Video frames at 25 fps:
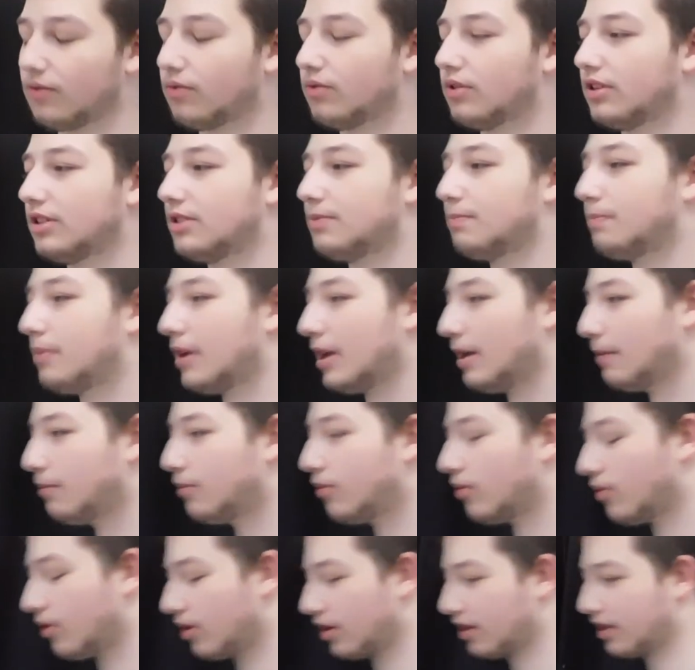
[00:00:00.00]
all this
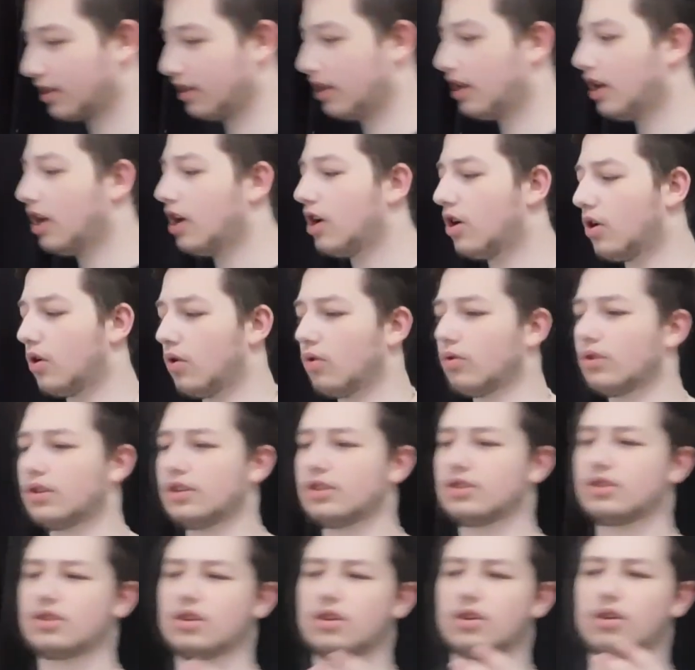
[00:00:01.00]
paperwork, all
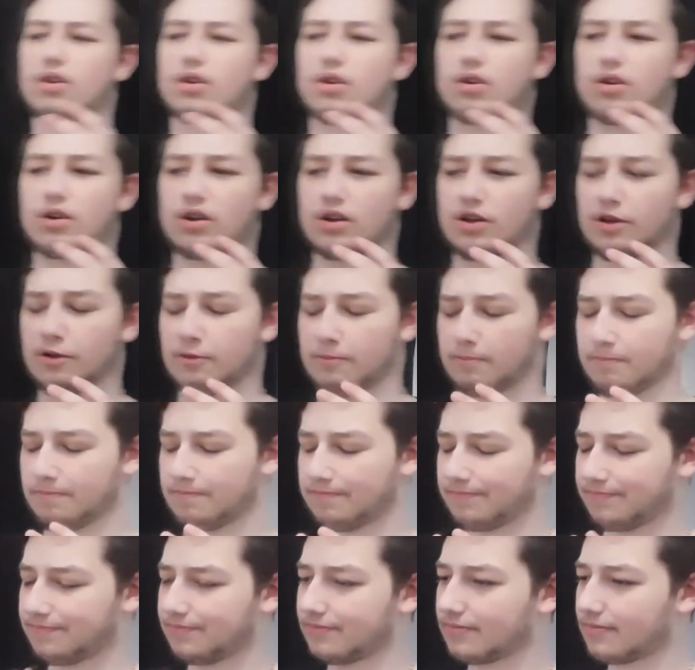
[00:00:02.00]
this
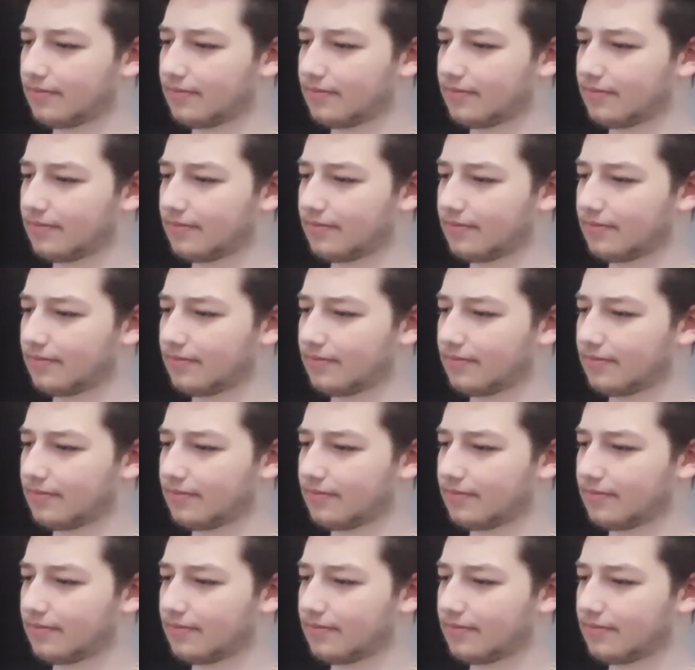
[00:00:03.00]
um,